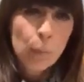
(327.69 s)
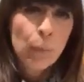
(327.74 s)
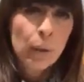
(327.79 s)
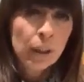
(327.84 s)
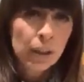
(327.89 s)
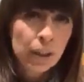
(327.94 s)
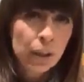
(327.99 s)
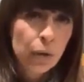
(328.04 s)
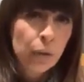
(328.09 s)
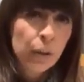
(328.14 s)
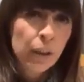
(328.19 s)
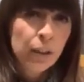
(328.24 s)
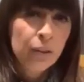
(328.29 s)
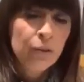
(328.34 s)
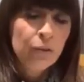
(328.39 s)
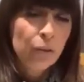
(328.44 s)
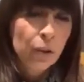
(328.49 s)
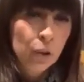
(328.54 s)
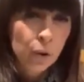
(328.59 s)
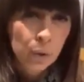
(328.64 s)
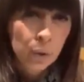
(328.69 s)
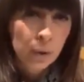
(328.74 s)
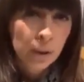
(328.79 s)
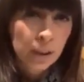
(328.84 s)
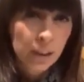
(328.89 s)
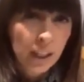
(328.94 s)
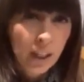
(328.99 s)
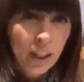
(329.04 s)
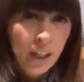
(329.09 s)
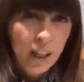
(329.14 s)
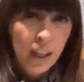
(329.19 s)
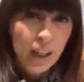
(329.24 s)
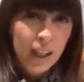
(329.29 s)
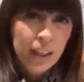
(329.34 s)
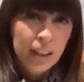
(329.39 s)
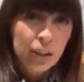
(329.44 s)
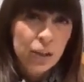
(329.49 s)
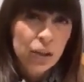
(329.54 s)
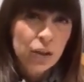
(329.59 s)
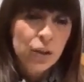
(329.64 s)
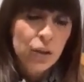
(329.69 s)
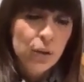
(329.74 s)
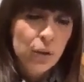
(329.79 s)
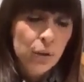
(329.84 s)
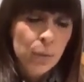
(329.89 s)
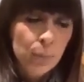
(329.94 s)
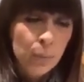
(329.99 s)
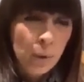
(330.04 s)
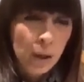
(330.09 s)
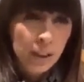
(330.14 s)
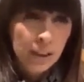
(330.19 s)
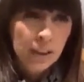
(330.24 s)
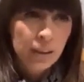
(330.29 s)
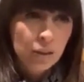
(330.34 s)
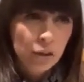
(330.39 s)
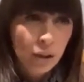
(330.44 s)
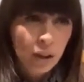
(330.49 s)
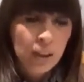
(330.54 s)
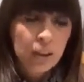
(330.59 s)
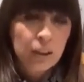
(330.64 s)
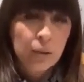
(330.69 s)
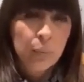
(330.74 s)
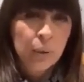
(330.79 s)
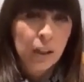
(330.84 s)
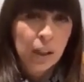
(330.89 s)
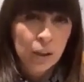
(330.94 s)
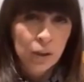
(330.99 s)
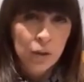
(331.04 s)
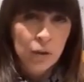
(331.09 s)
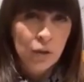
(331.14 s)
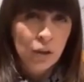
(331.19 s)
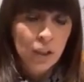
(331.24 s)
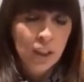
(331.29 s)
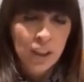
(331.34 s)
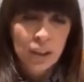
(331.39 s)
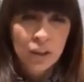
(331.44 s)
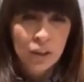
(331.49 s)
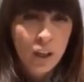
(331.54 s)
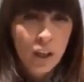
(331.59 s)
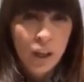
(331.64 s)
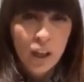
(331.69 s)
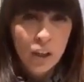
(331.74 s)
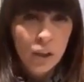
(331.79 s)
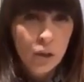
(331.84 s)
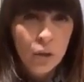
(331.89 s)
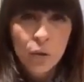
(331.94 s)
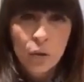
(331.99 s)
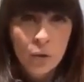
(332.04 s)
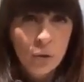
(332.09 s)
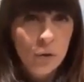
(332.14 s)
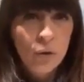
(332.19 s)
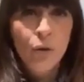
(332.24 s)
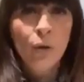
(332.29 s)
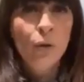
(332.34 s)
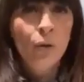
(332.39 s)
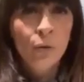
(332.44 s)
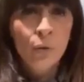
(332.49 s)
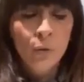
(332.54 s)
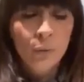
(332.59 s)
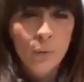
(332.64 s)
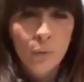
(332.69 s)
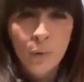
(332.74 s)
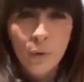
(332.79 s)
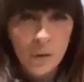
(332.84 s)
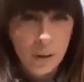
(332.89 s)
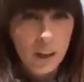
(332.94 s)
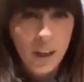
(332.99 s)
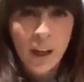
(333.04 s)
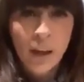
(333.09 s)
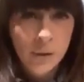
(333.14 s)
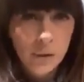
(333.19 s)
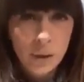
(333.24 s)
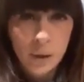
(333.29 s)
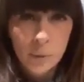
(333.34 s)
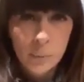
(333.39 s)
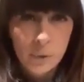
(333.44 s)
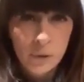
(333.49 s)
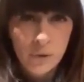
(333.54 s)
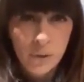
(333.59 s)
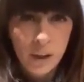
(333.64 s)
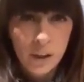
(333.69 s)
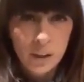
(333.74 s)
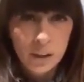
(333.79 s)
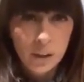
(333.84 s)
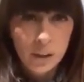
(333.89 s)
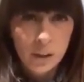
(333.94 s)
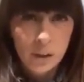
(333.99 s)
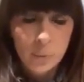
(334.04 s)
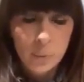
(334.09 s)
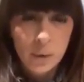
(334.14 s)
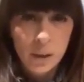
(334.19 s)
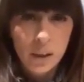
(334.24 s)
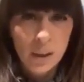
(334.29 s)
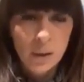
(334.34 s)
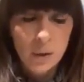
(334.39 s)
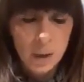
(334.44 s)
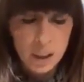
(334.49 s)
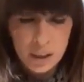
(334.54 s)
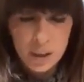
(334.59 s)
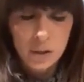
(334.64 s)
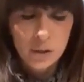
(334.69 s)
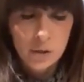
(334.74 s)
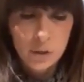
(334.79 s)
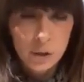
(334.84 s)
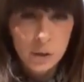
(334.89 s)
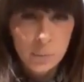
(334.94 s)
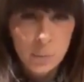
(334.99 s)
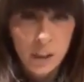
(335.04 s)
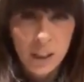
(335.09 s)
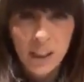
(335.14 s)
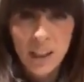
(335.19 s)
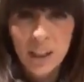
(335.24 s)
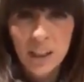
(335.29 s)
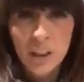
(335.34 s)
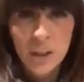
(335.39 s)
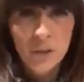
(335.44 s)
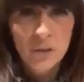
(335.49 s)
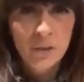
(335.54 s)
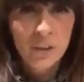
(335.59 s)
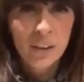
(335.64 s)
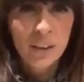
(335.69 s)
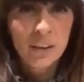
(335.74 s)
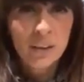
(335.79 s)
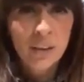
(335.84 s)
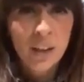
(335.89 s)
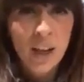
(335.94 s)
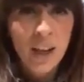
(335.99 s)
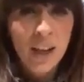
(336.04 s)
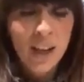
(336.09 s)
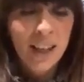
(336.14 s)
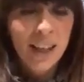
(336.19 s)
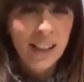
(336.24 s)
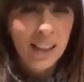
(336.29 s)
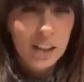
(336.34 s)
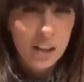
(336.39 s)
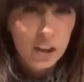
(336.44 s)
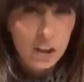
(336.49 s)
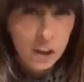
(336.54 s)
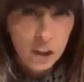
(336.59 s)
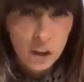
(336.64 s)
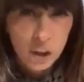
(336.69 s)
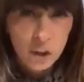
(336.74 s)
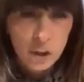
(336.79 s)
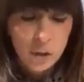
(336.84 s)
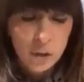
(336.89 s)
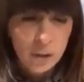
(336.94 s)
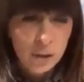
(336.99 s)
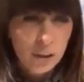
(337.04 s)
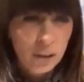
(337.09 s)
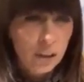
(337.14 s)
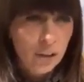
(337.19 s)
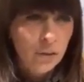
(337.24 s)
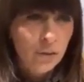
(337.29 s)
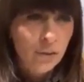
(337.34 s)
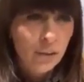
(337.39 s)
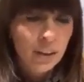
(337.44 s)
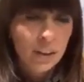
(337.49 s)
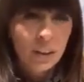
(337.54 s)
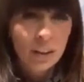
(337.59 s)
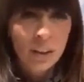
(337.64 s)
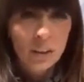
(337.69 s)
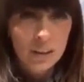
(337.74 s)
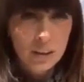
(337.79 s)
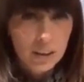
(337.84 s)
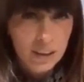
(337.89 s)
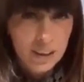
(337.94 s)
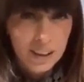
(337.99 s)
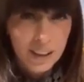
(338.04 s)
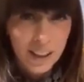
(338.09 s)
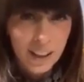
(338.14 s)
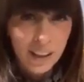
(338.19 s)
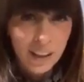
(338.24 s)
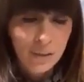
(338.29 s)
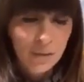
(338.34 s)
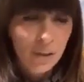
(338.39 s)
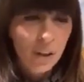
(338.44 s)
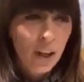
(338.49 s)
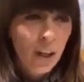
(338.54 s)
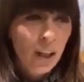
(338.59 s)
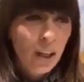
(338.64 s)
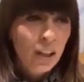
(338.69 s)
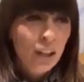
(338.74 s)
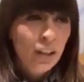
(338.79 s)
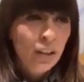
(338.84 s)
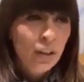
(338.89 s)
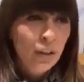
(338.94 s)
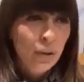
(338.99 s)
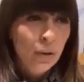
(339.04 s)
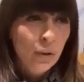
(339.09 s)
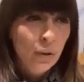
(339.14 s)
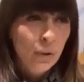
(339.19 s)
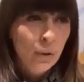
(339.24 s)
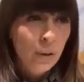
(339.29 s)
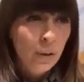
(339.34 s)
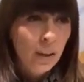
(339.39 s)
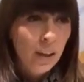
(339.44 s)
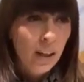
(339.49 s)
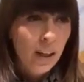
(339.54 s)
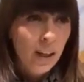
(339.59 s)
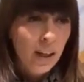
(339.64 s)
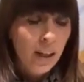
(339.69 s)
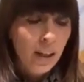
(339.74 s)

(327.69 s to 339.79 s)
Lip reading: But going forward into trying to make a new change, you don't know what the outcome of that is going to be, and you feel insecure, you feel unsafe, you're